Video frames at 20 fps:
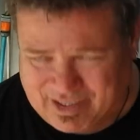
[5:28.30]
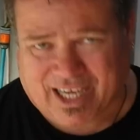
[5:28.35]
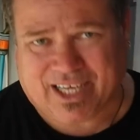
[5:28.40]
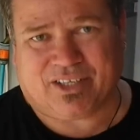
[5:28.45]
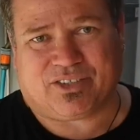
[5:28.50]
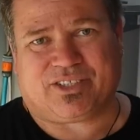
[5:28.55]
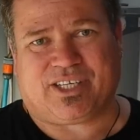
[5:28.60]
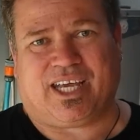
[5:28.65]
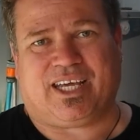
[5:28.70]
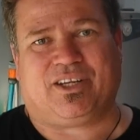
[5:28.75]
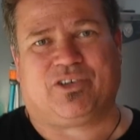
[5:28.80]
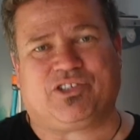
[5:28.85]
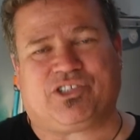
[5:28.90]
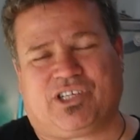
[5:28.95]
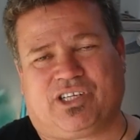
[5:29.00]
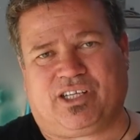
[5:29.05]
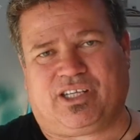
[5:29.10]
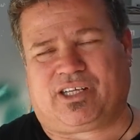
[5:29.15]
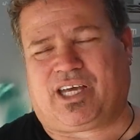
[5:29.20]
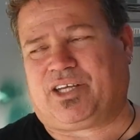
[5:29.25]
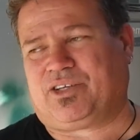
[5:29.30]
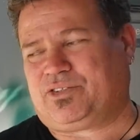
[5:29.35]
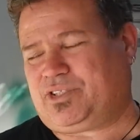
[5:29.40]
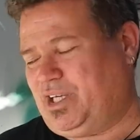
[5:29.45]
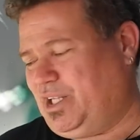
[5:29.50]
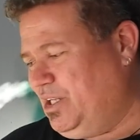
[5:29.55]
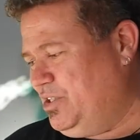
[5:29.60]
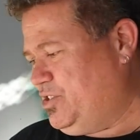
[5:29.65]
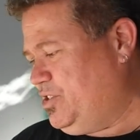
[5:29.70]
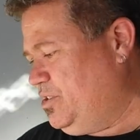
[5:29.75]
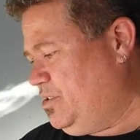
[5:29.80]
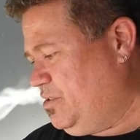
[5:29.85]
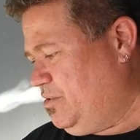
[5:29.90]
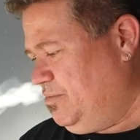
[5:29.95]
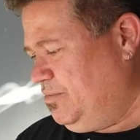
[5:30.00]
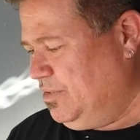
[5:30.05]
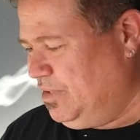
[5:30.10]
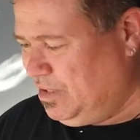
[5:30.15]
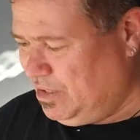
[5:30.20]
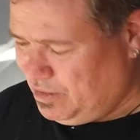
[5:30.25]
8 or 10 inches.
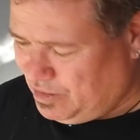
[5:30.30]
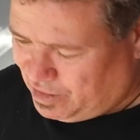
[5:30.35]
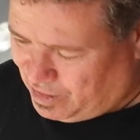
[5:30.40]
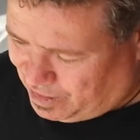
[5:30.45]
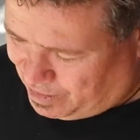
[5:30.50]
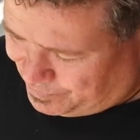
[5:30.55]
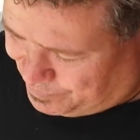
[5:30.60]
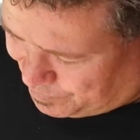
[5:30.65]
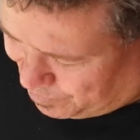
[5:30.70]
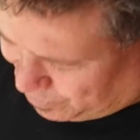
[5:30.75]
I've got a